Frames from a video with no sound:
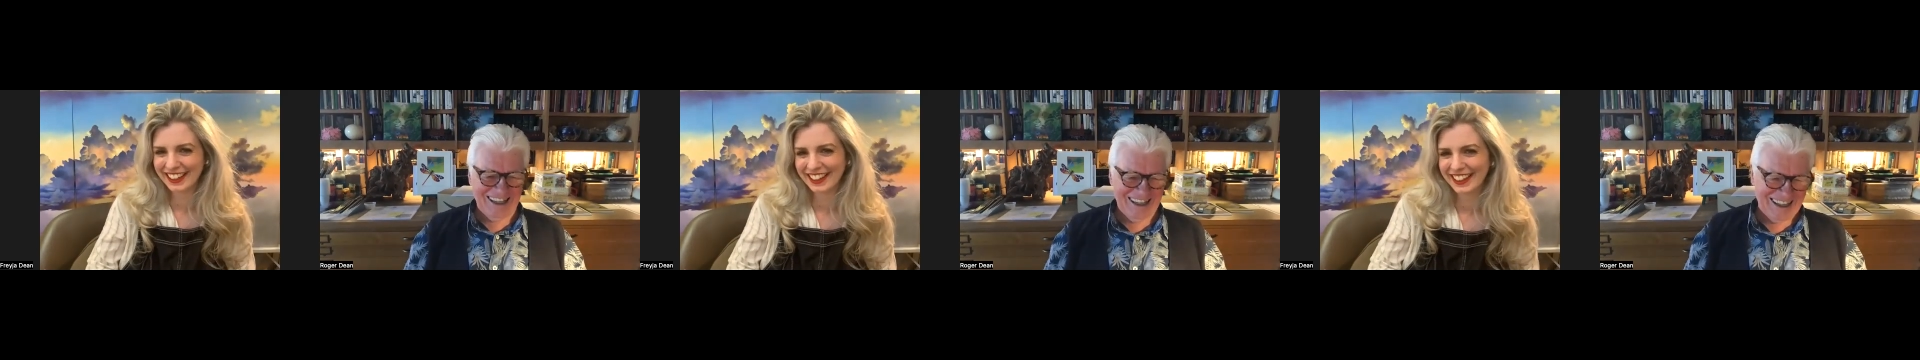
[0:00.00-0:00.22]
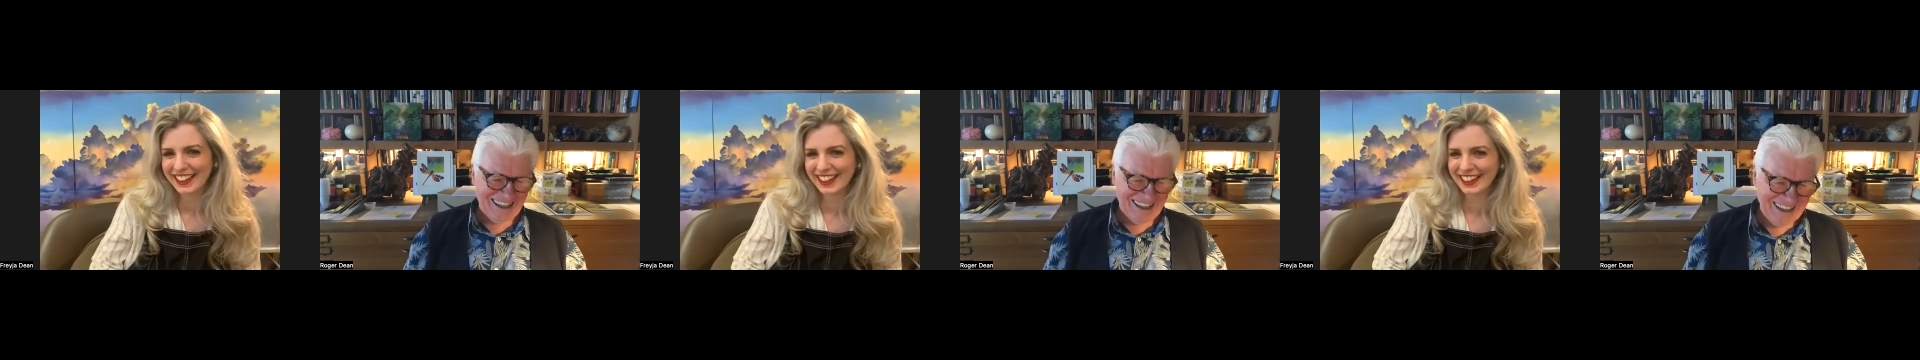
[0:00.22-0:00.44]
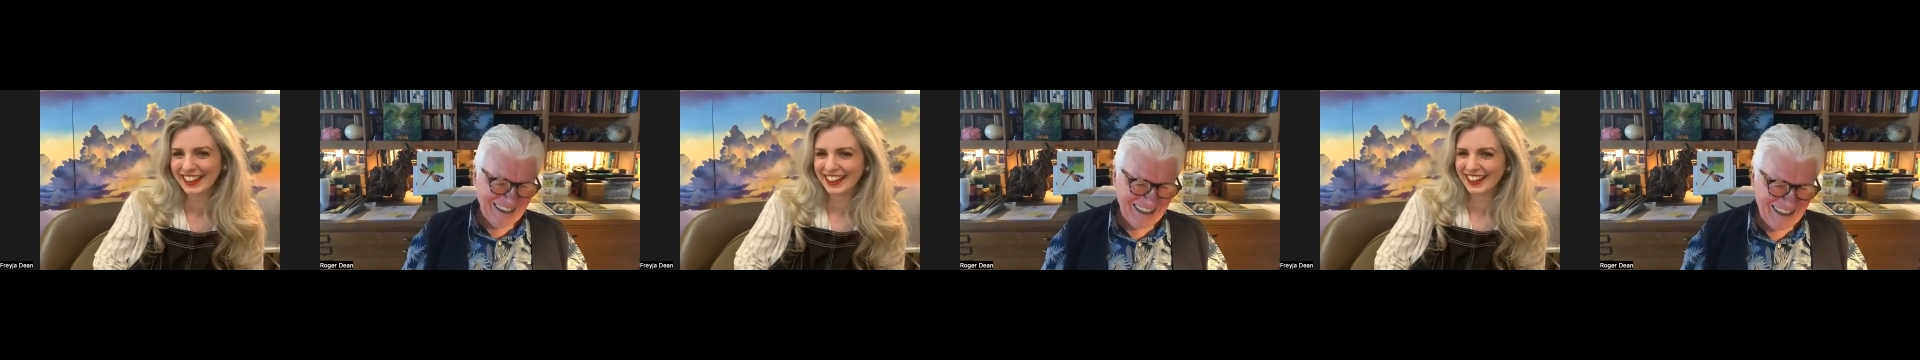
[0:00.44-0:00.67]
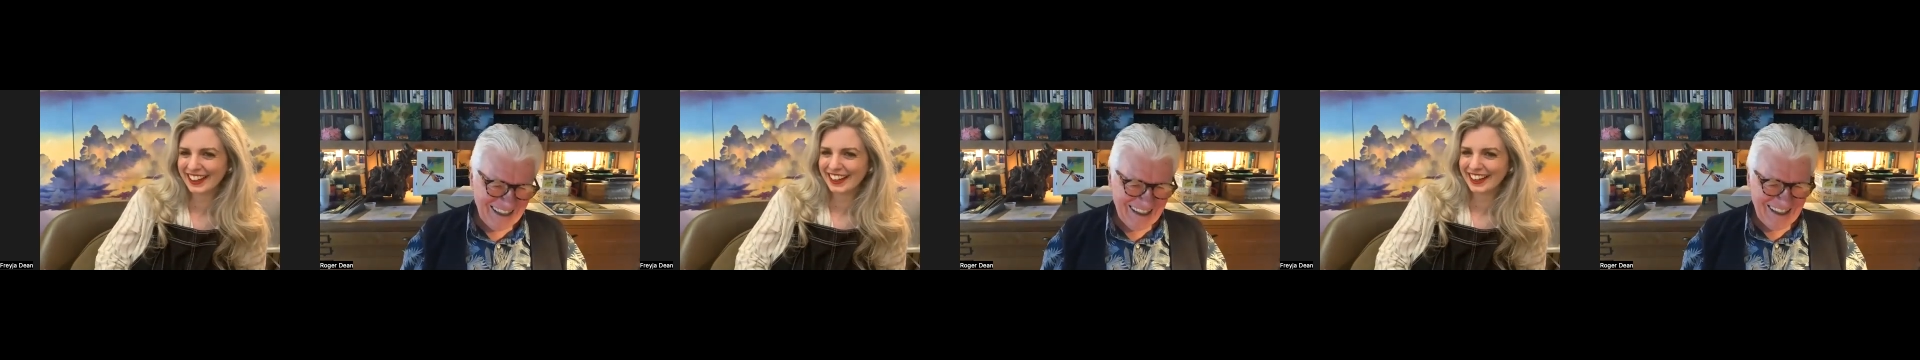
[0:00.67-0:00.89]

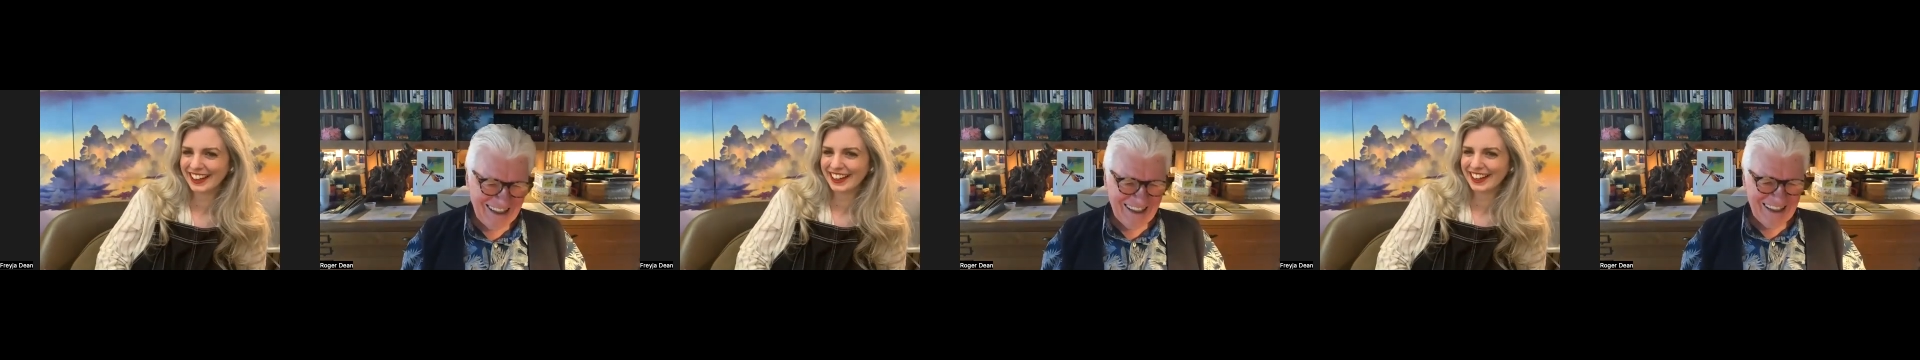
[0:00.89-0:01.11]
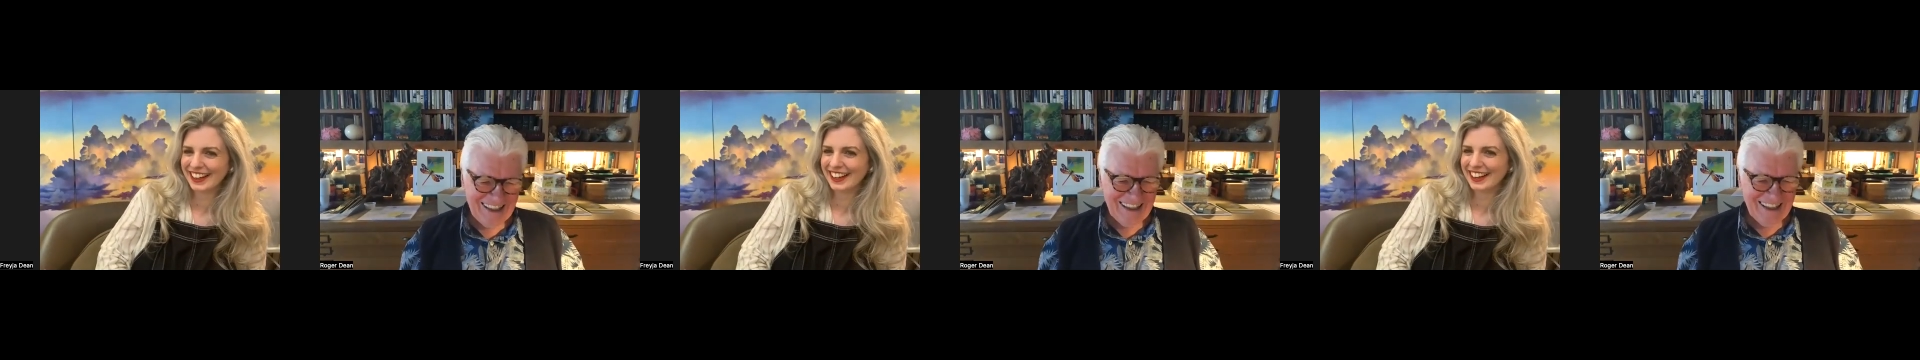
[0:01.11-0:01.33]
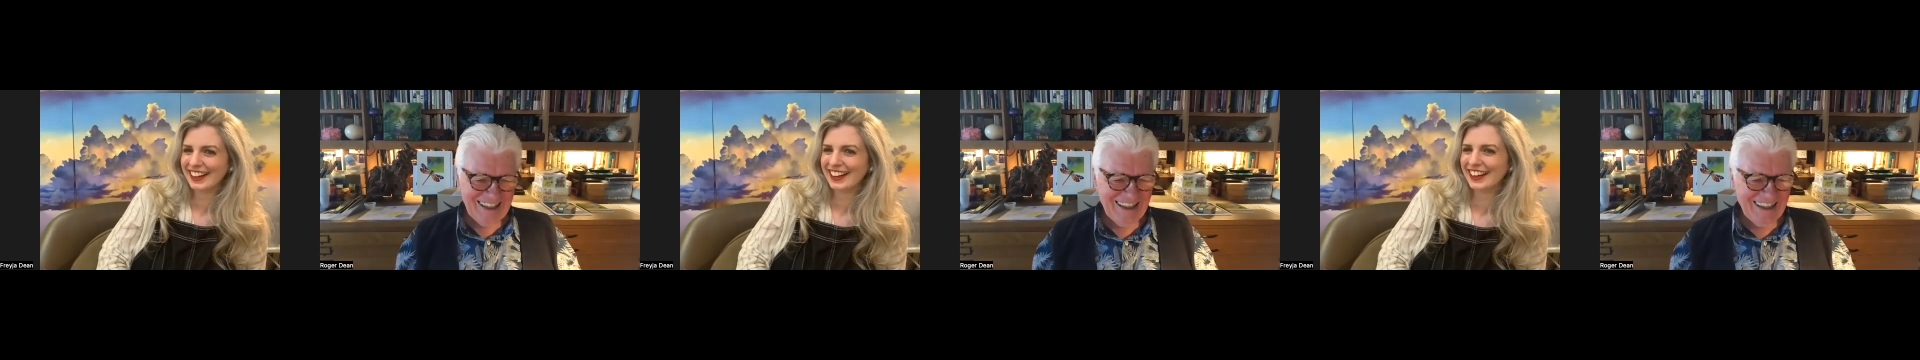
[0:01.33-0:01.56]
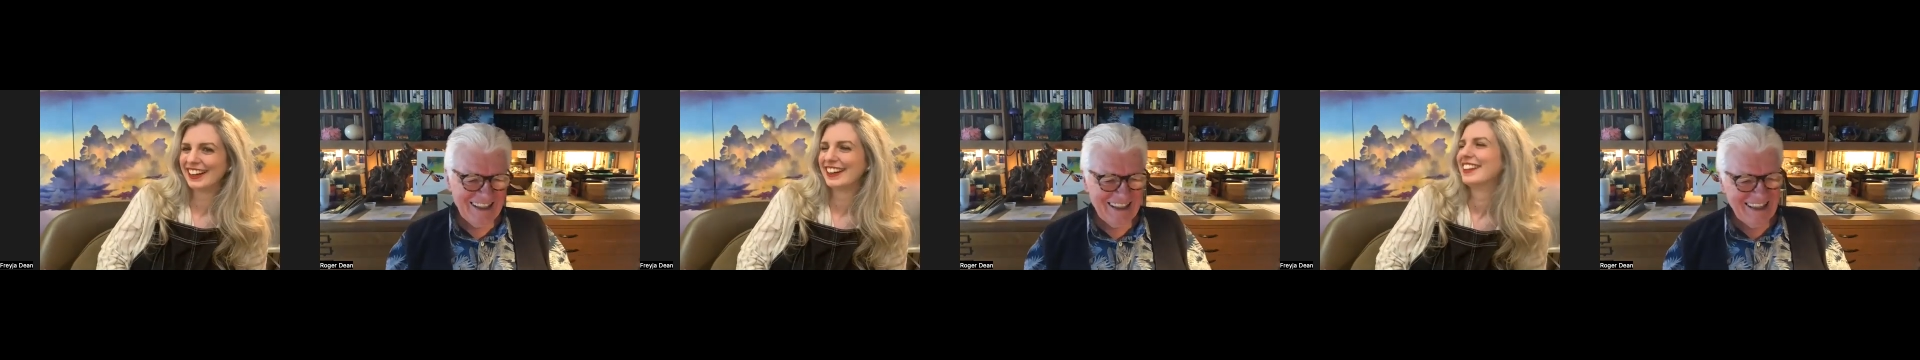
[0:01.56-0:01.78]

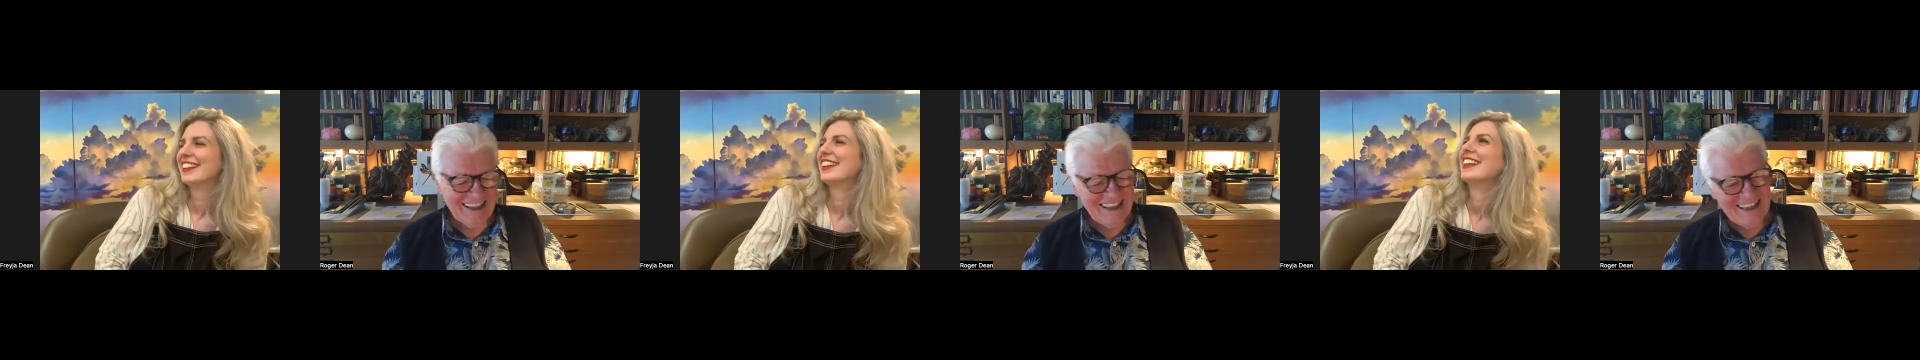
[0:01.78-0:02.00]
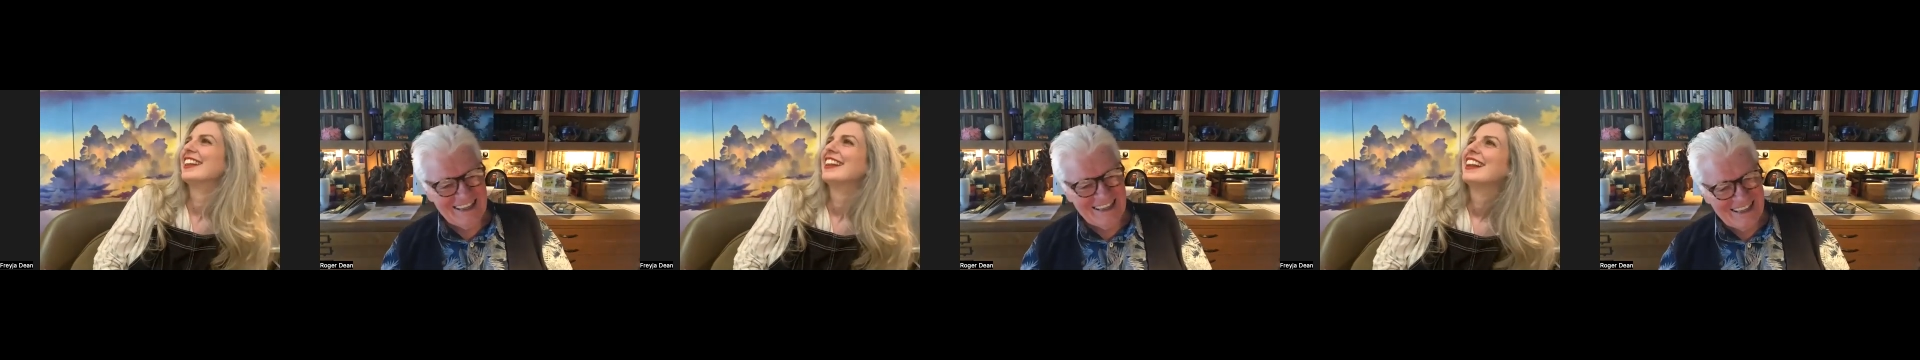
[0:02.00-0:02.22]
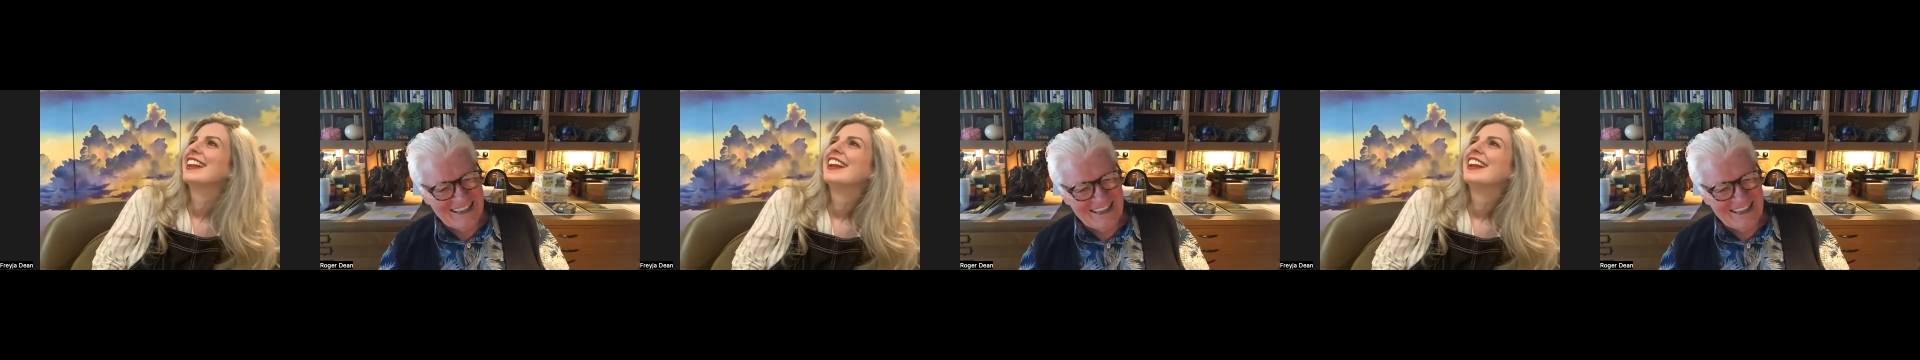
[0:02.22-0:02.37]
(no one is talking)